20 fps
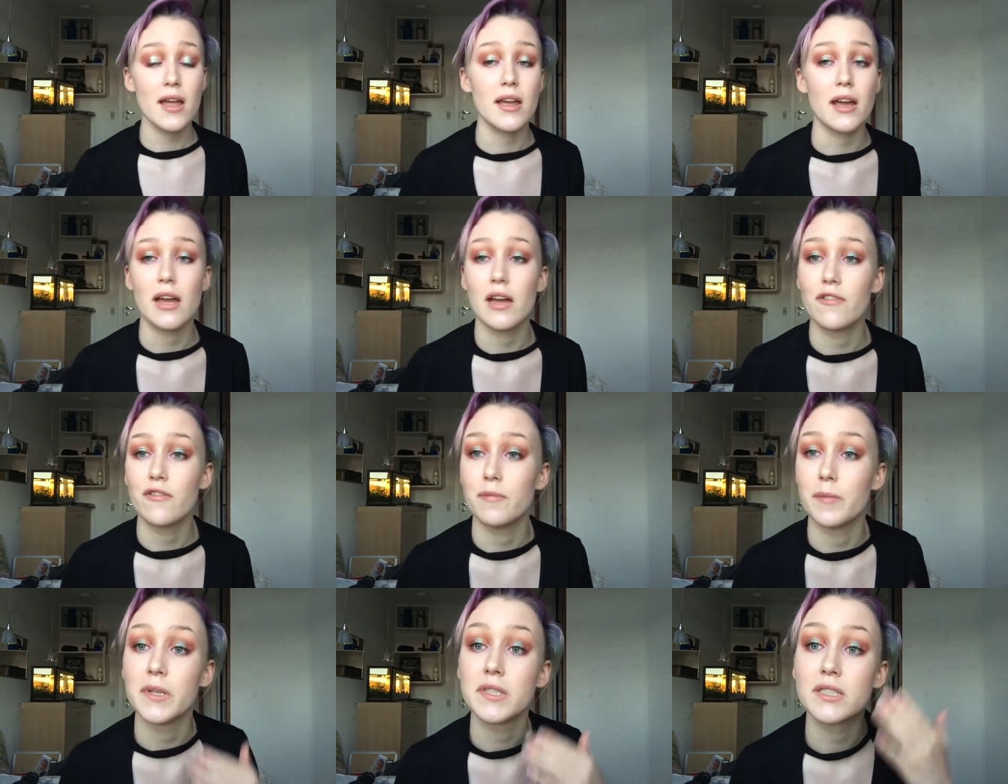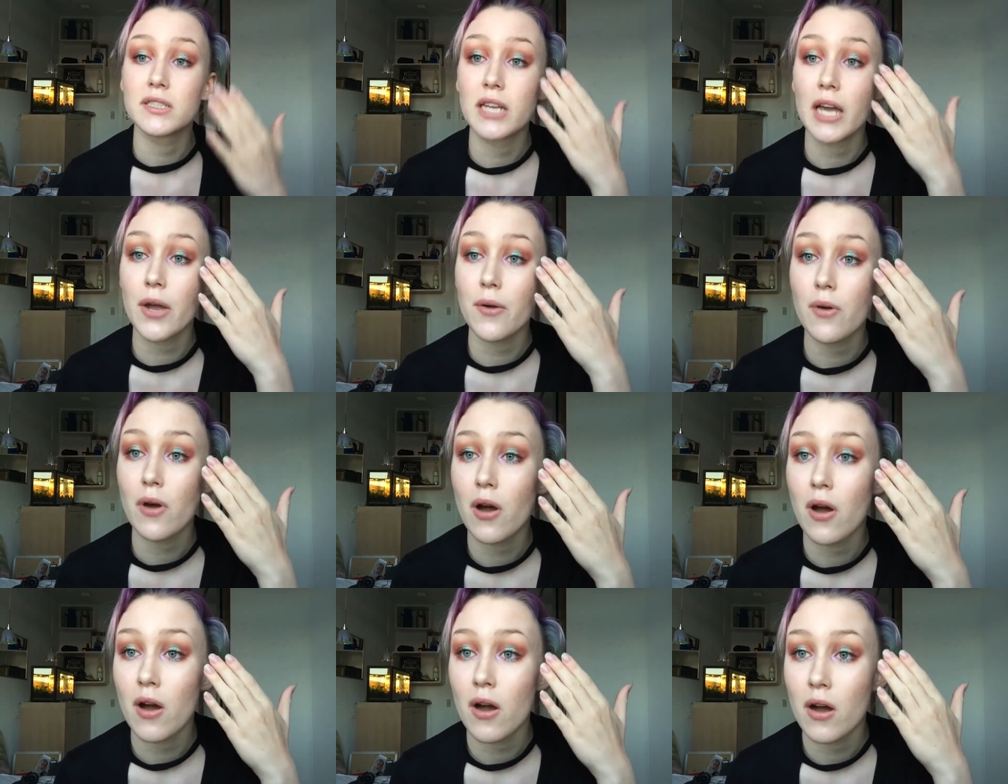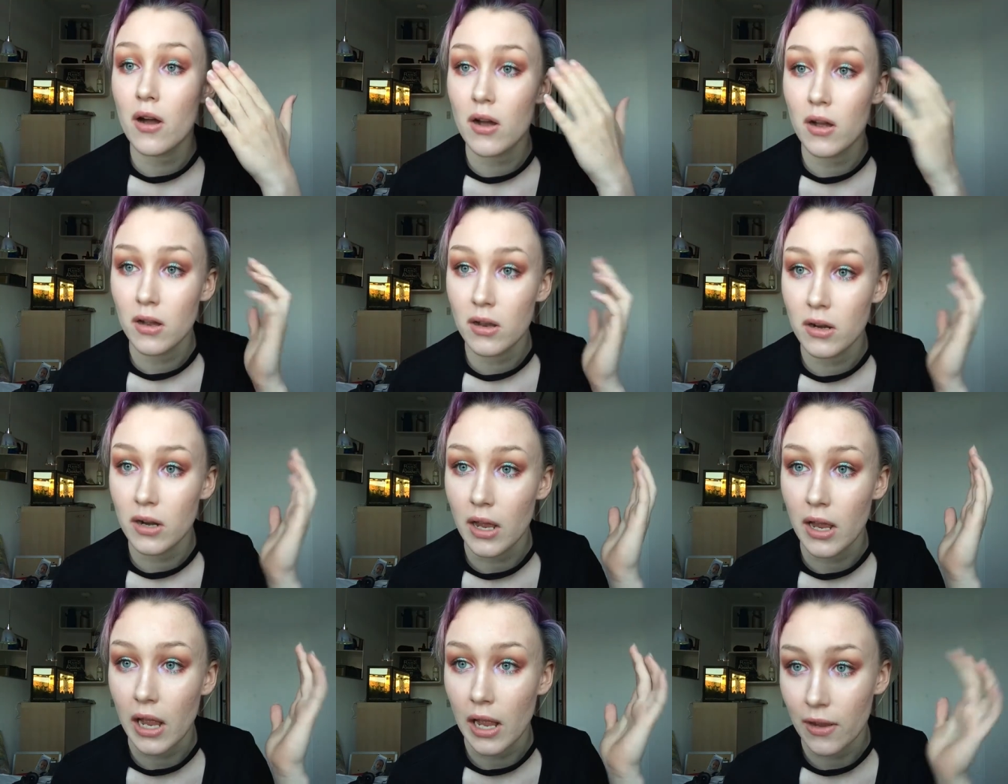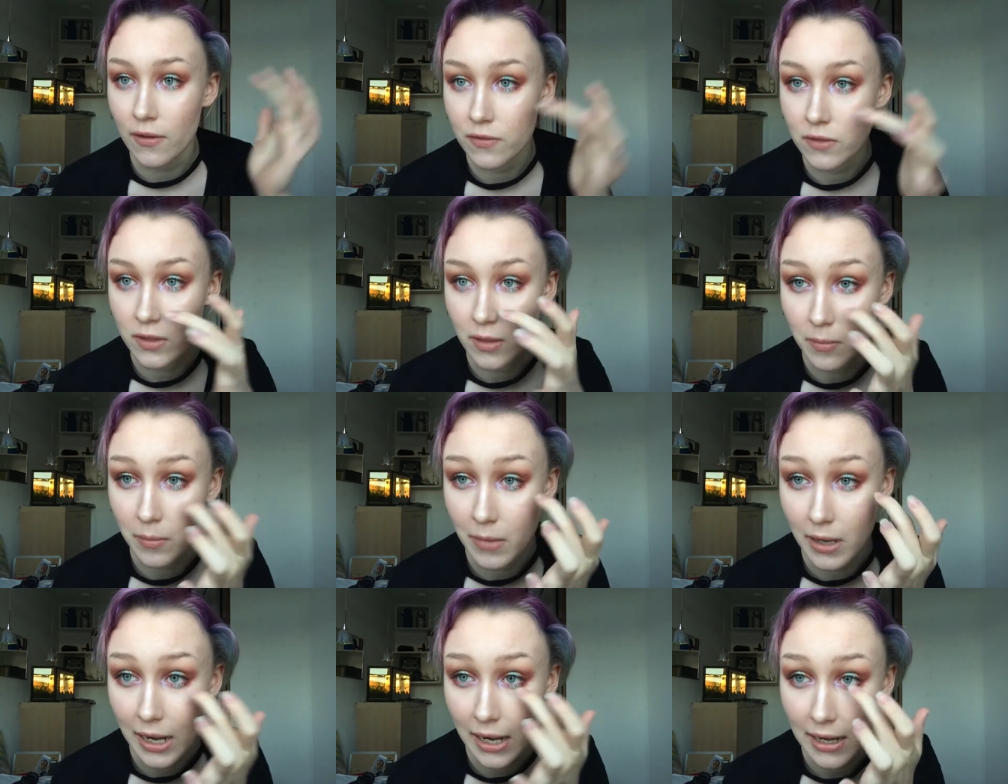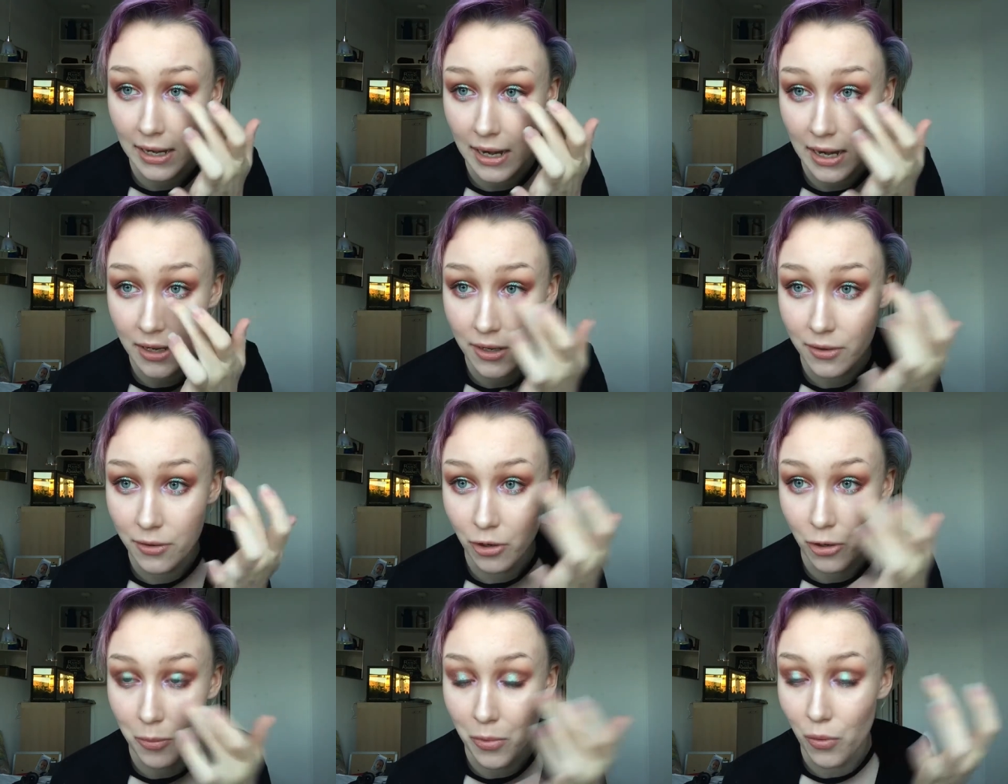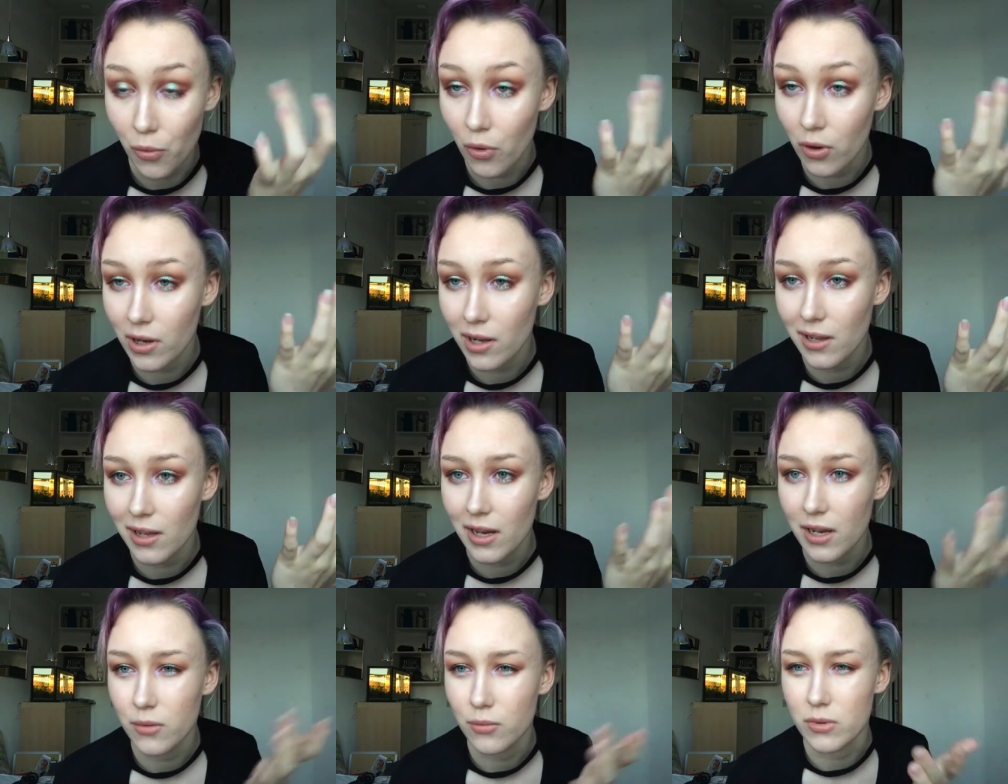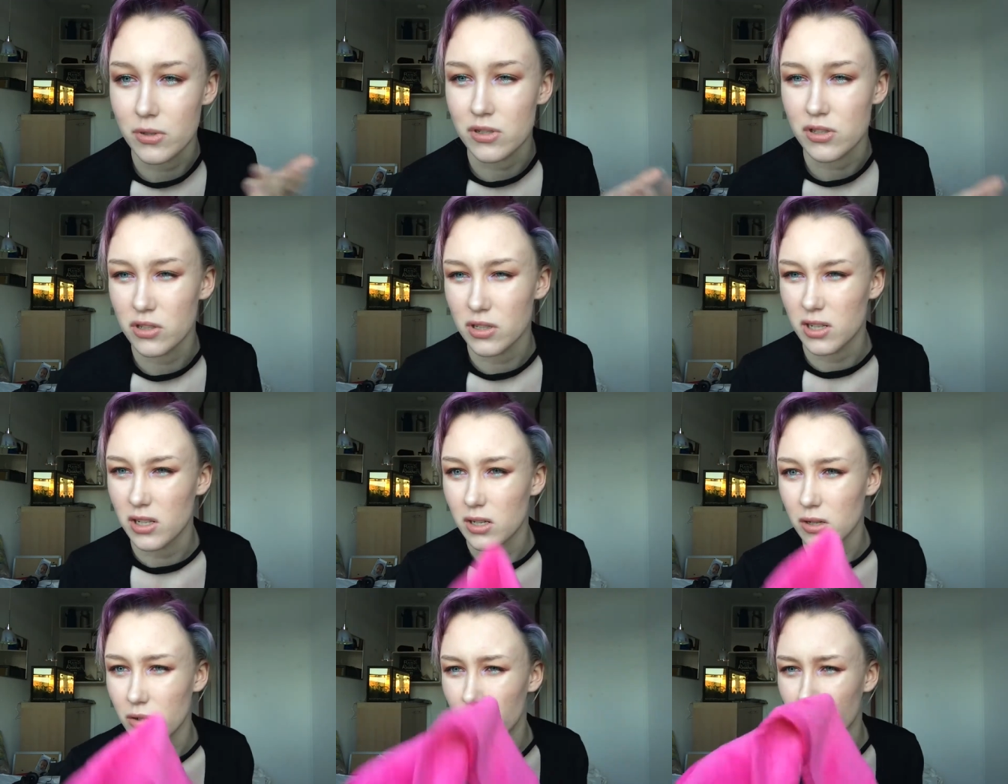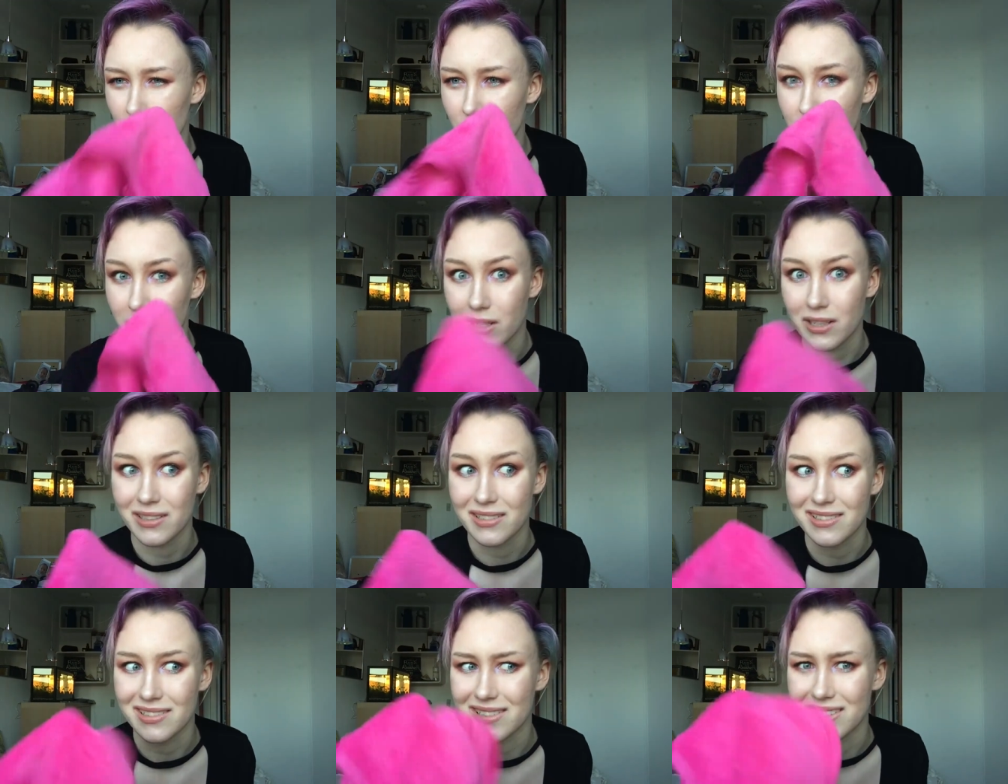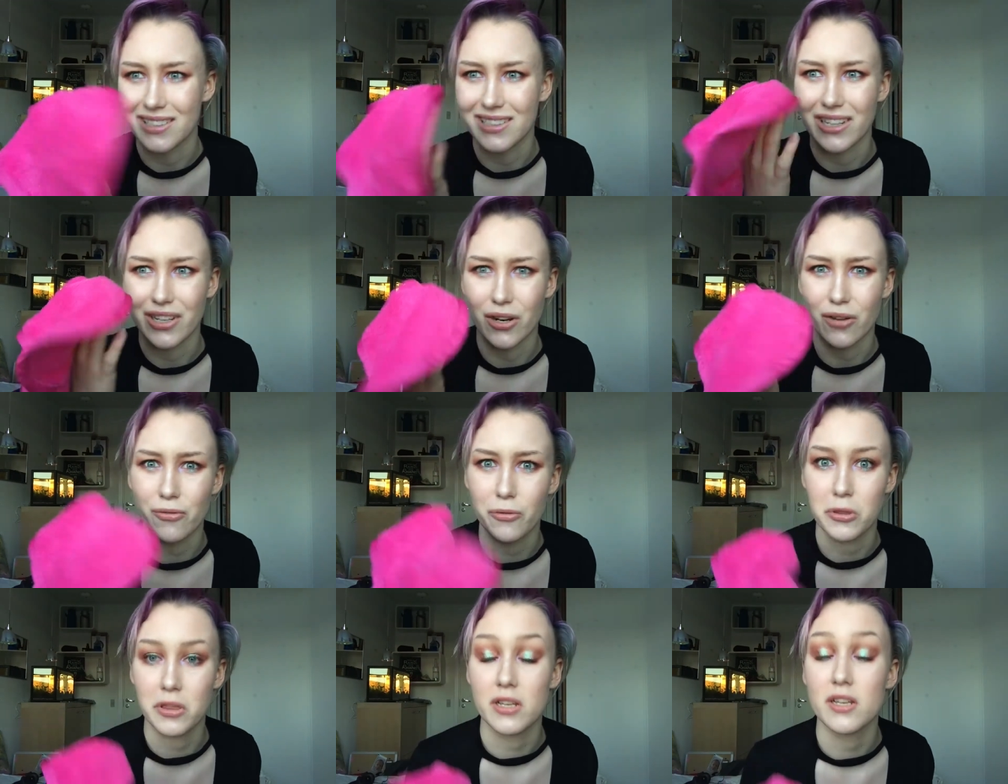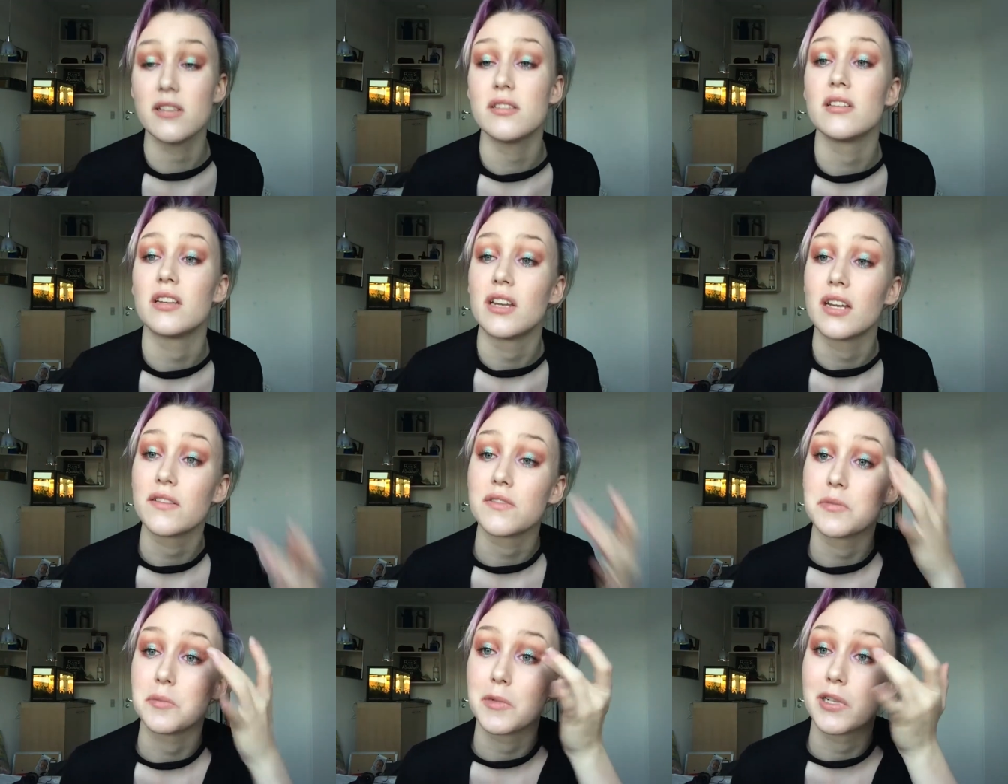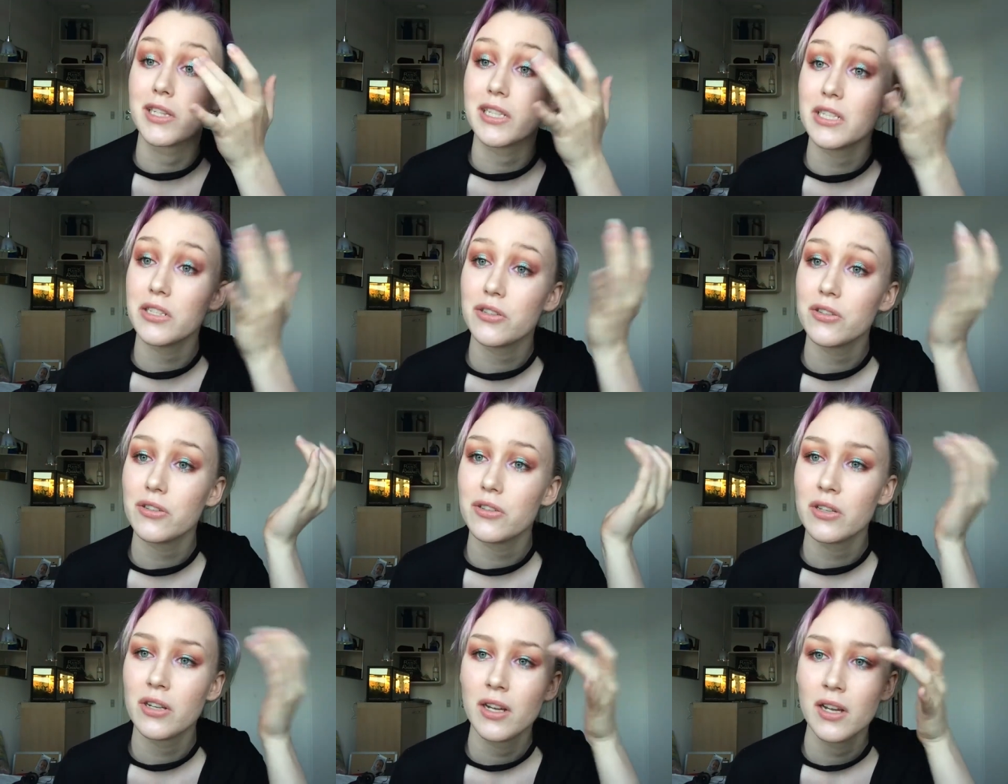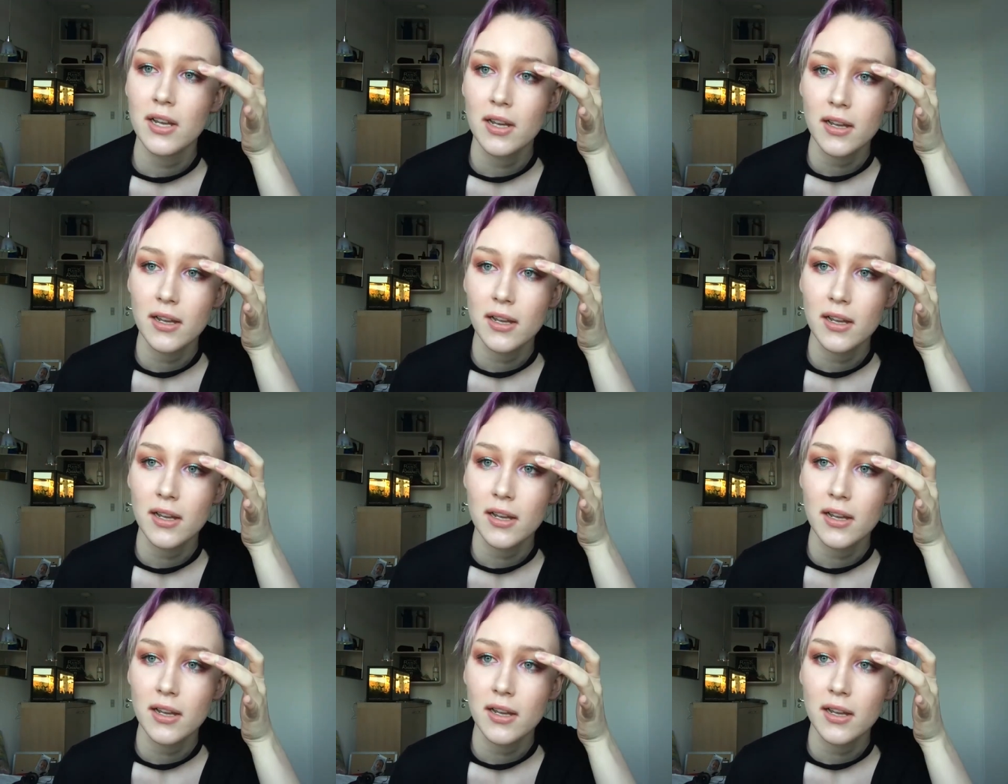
I have mascara on, I have some eyeliner on my waterline, which I don't know if I can get off with this. Then I have some glitter,